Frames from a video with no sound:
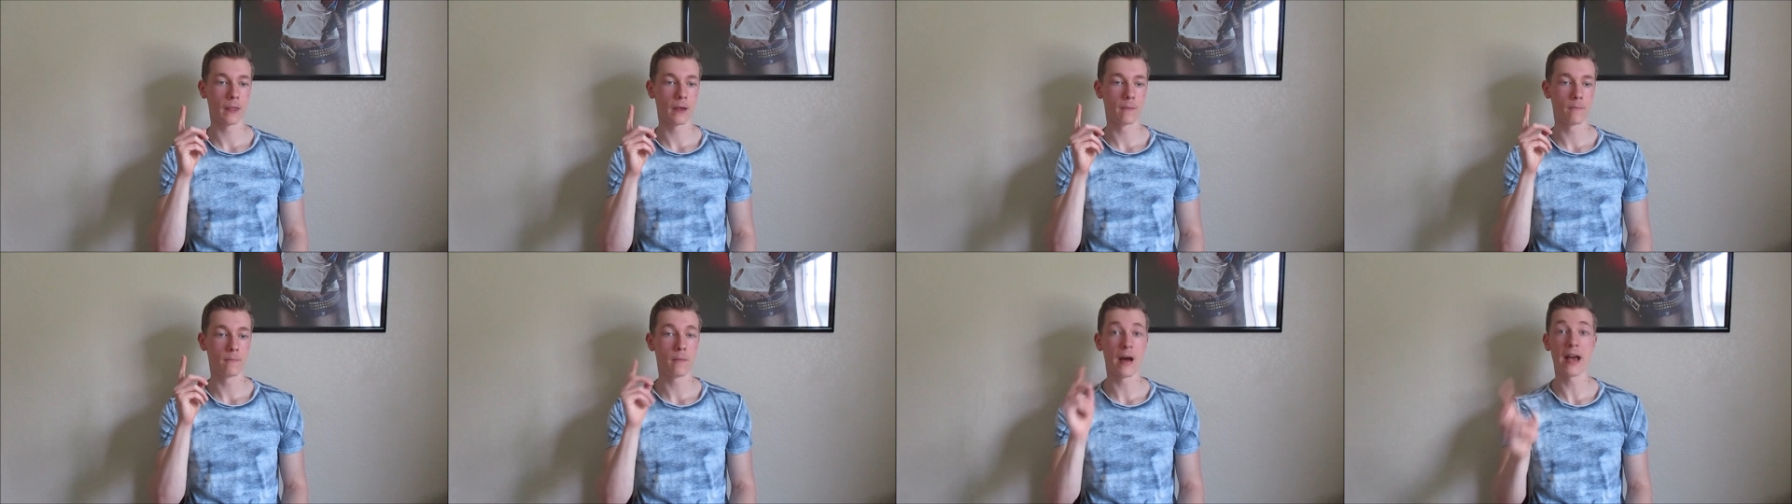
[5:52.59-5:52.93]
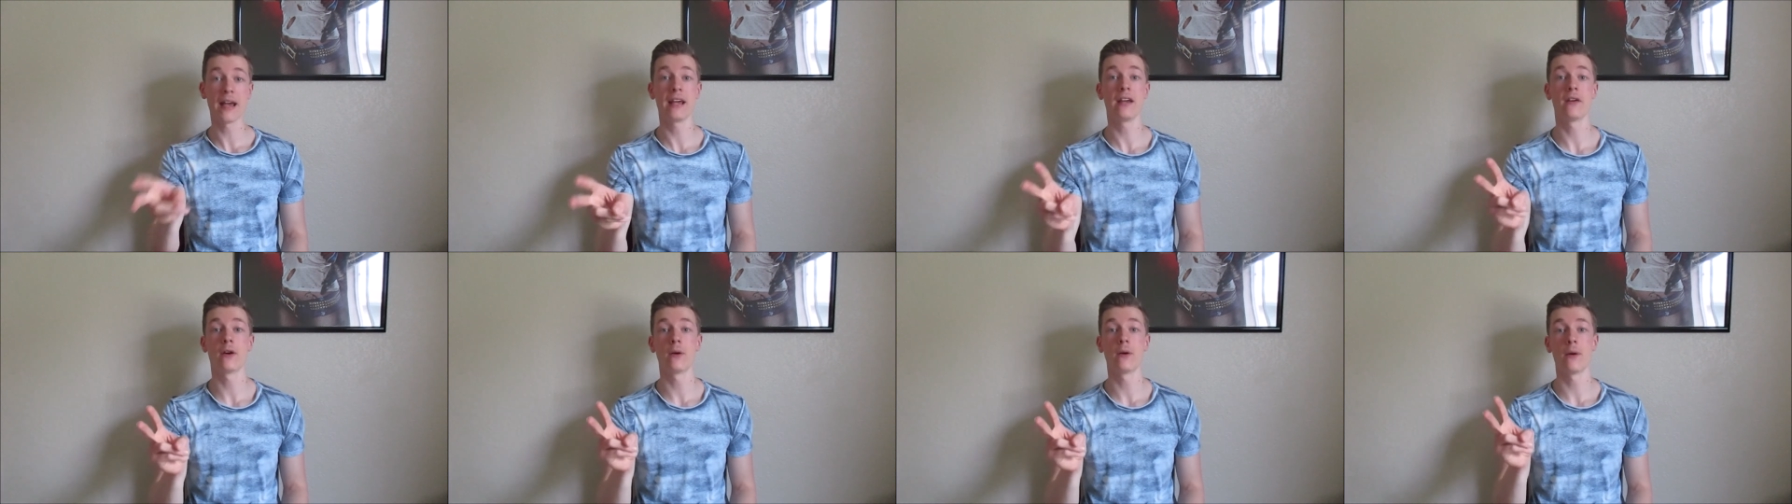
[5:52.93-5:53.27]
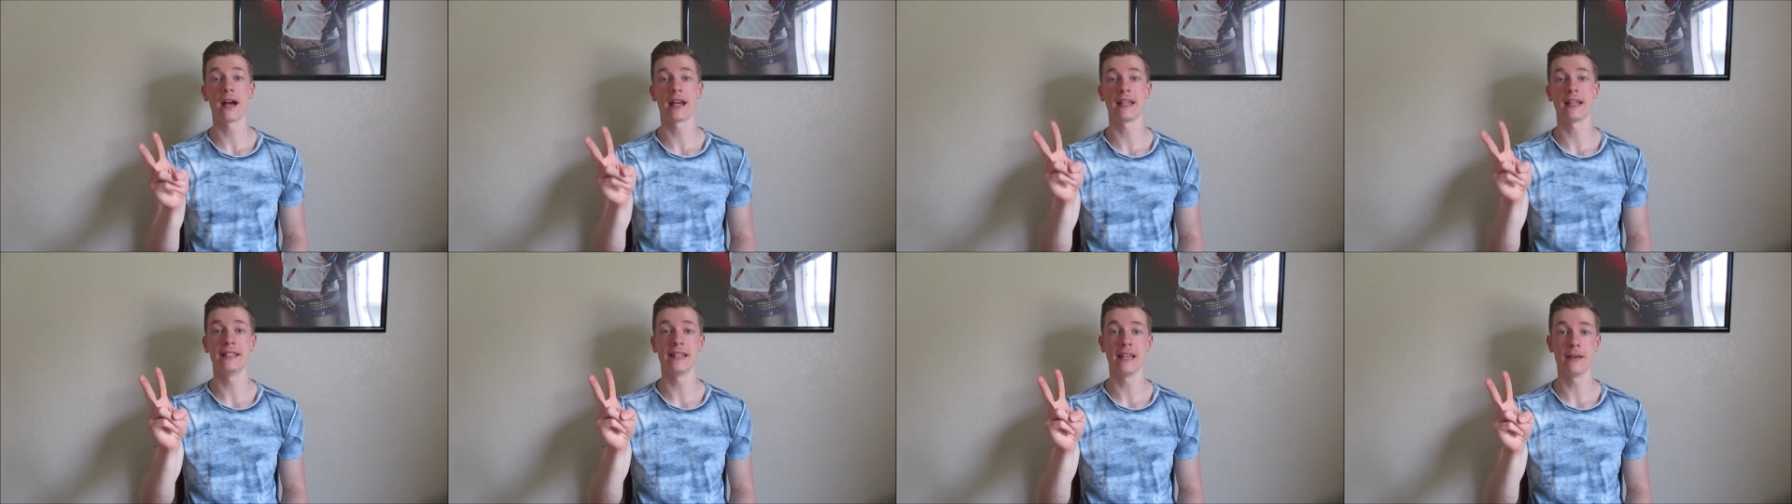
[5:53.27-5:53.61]
My Hero
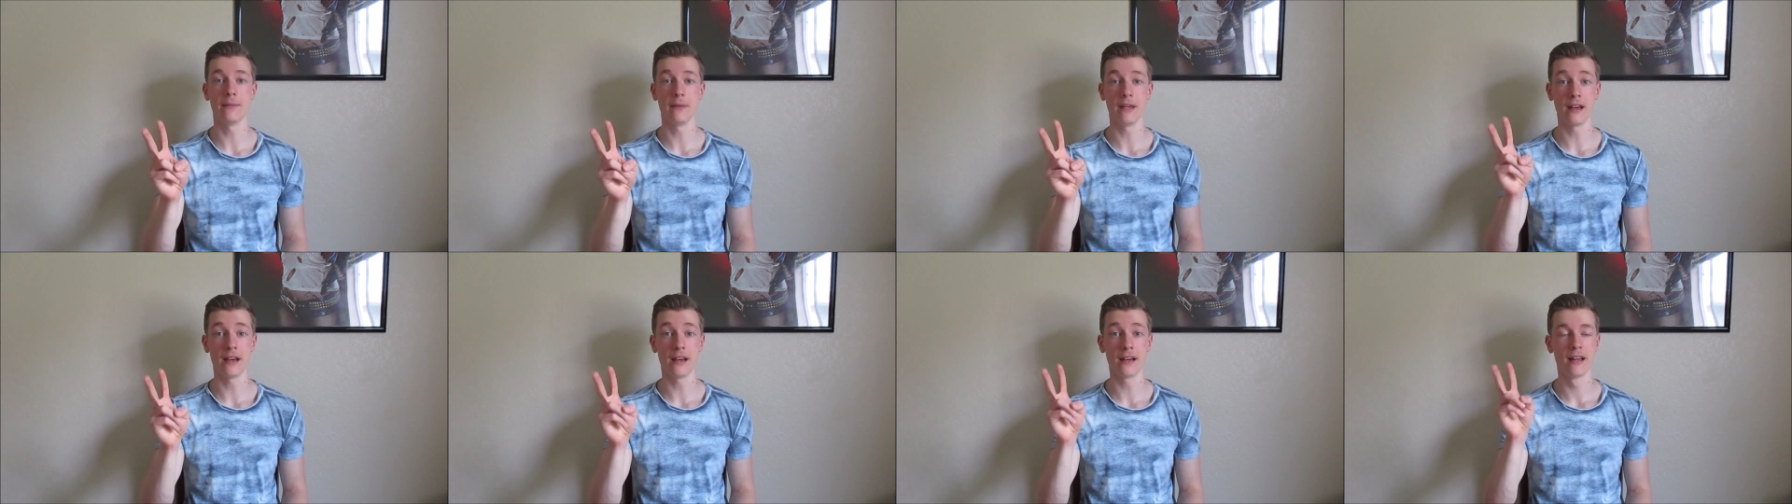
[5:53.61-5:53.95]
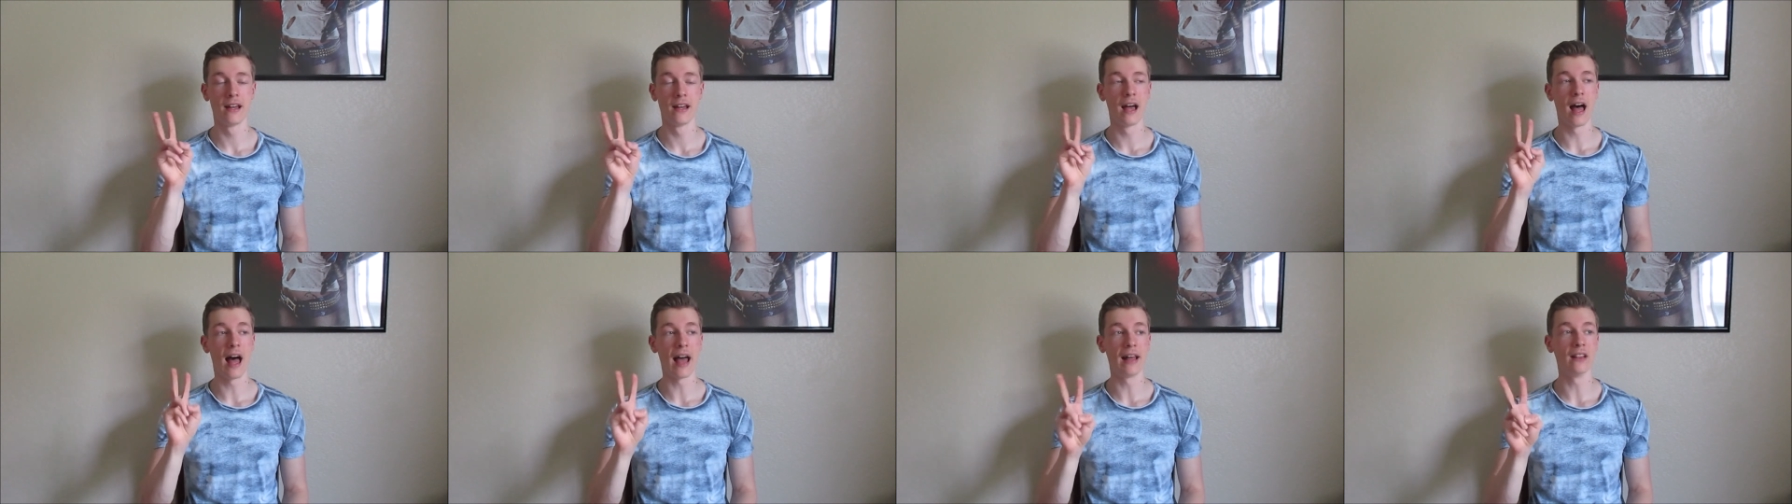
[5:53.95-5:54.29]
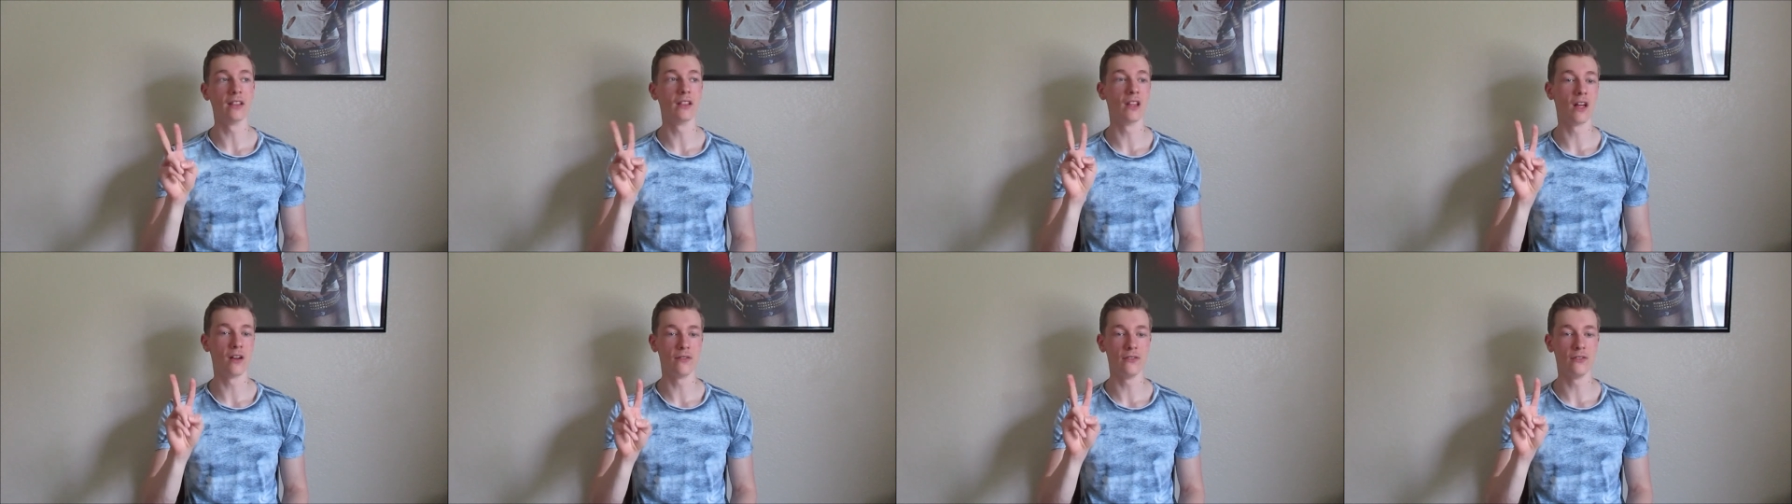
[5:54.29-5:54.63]
Academia. I
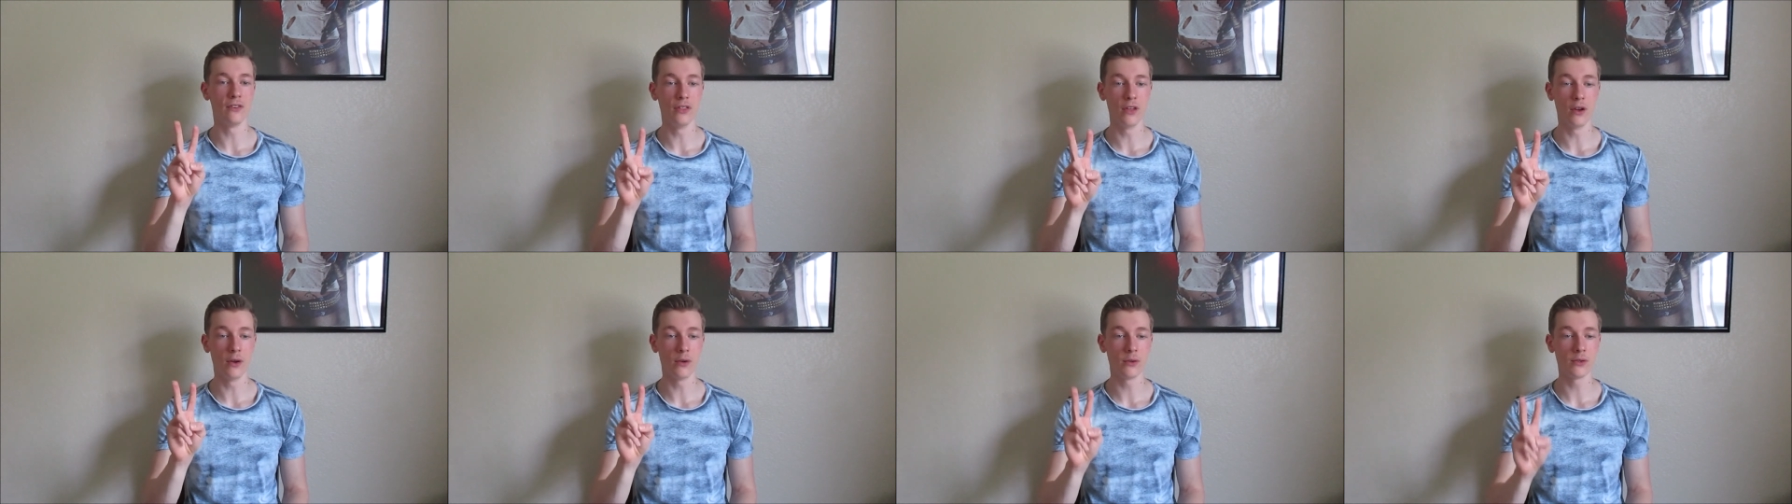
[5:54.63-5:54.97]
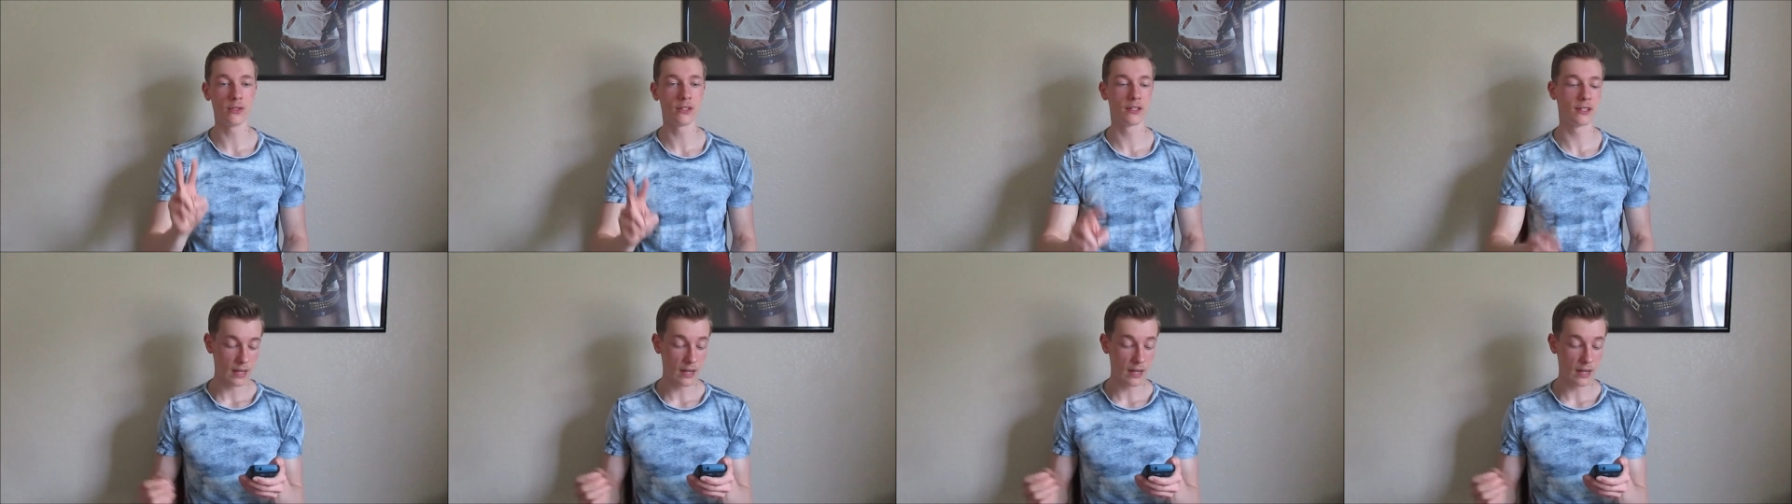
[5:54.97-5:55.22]
loved those.